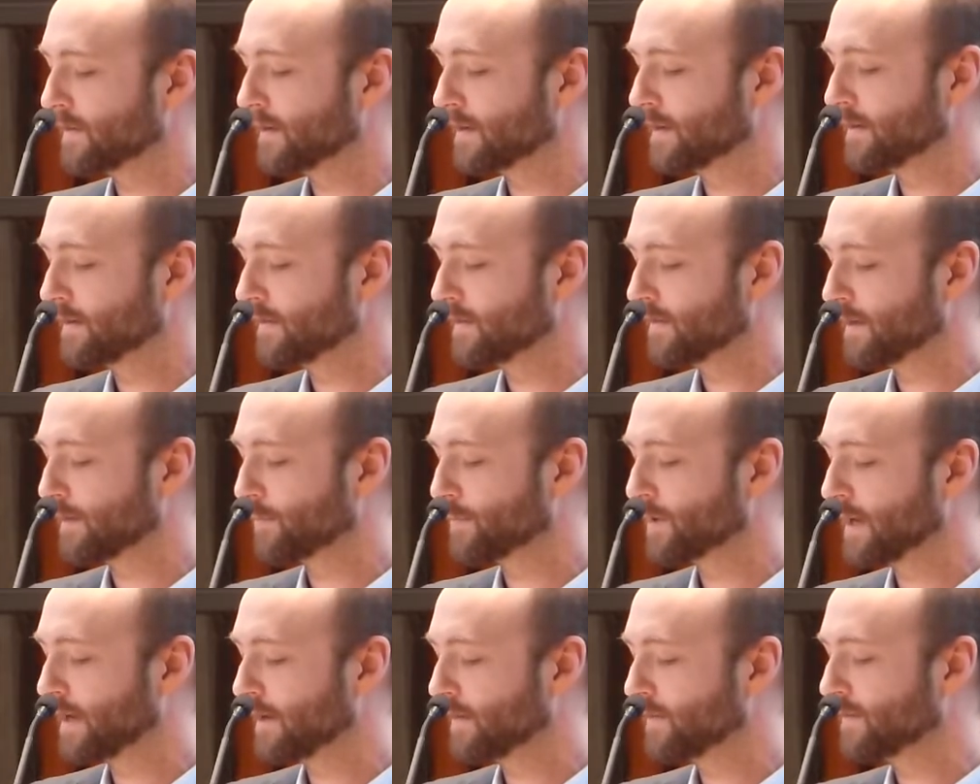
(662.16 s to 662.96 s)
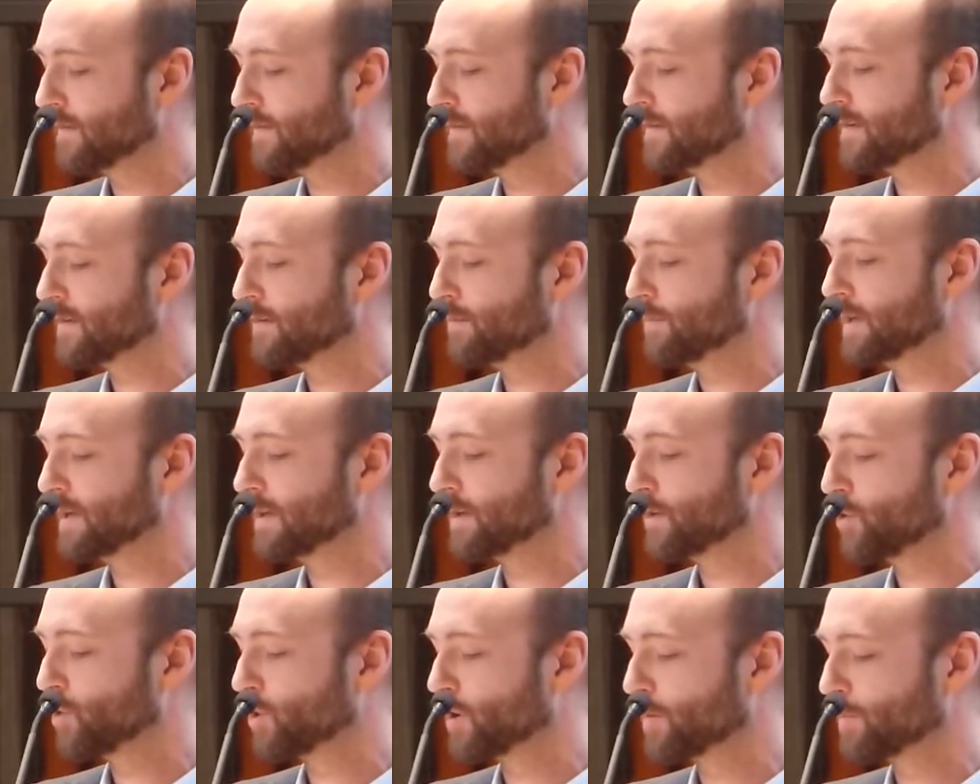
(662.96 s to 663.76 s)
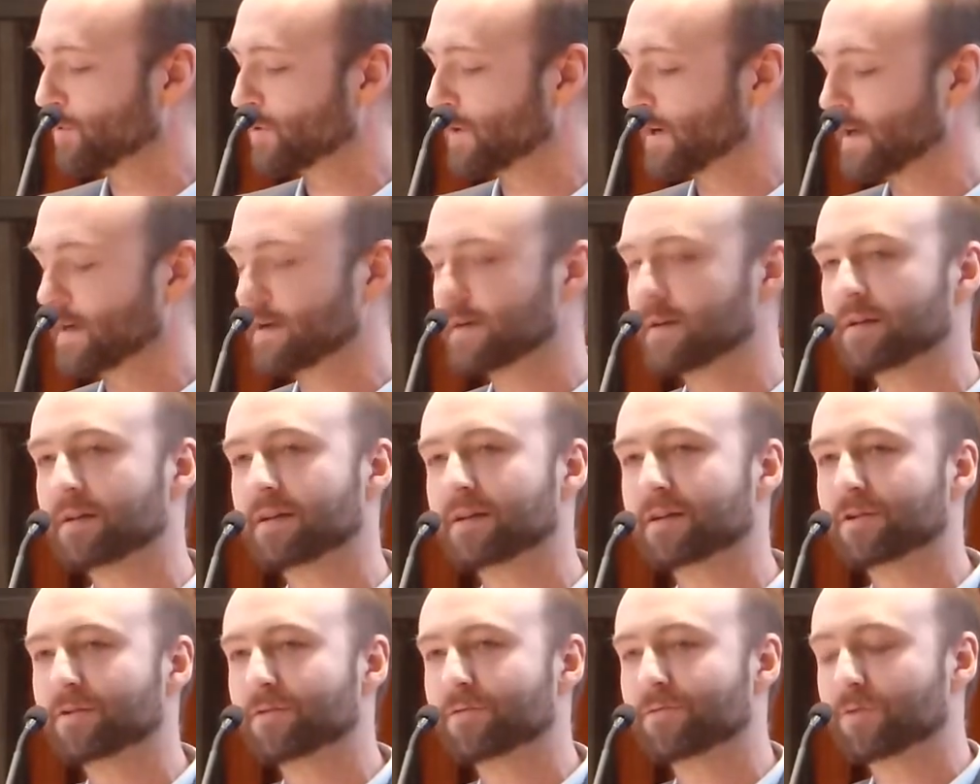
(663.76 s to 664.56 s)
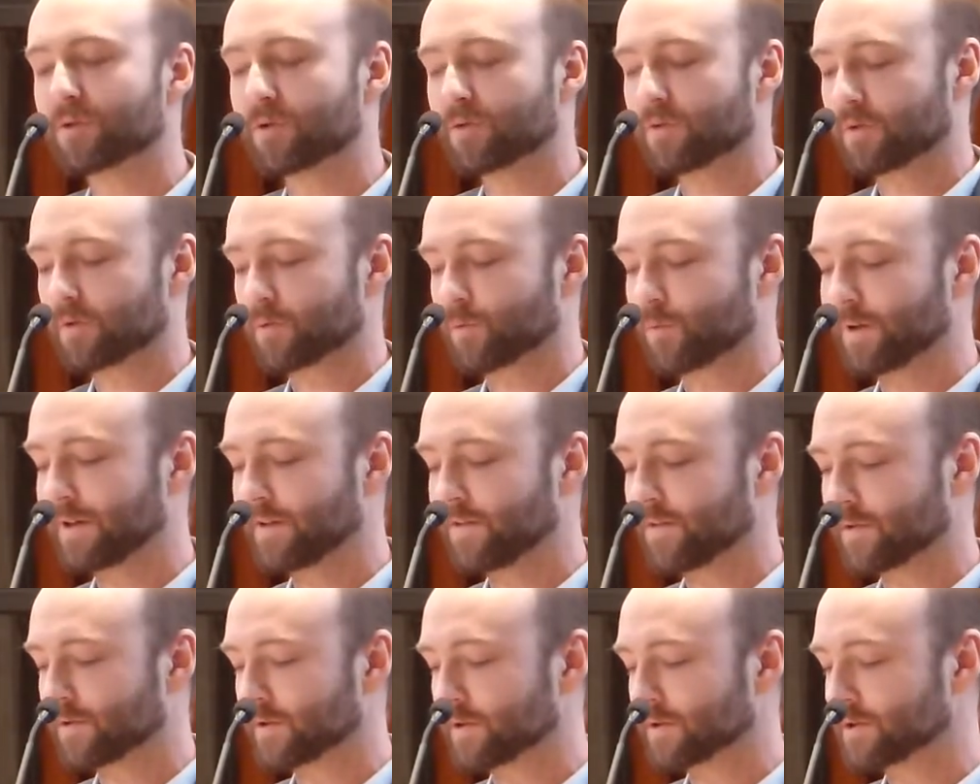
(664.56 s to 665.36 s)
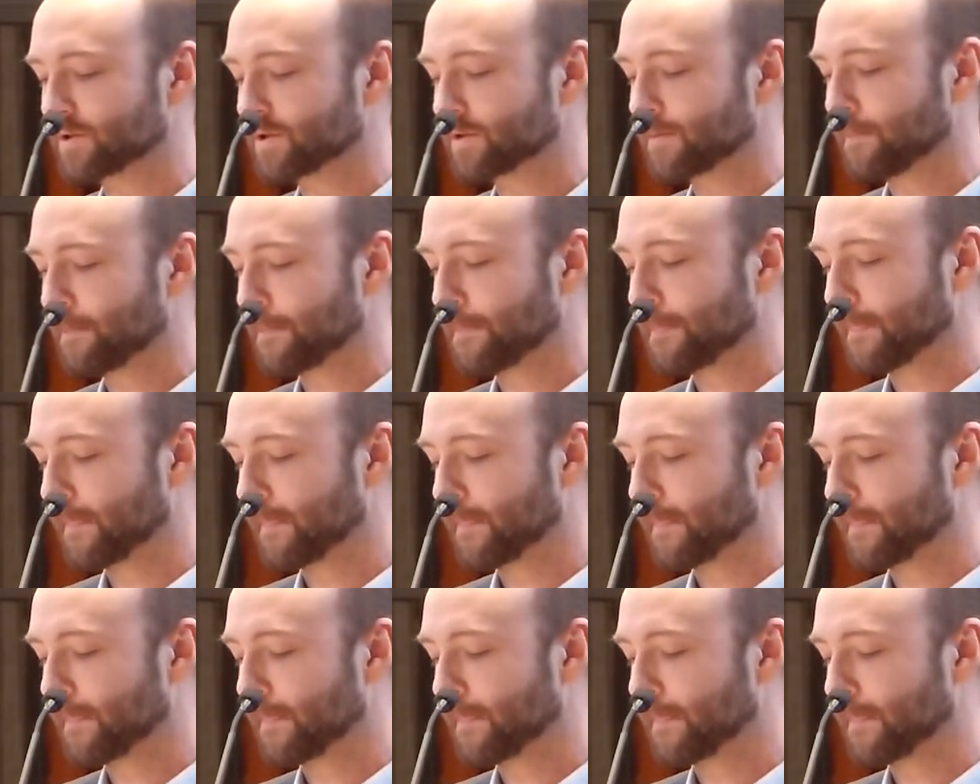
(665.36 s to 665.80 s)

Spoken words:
and in some cases can be incorporated into further research.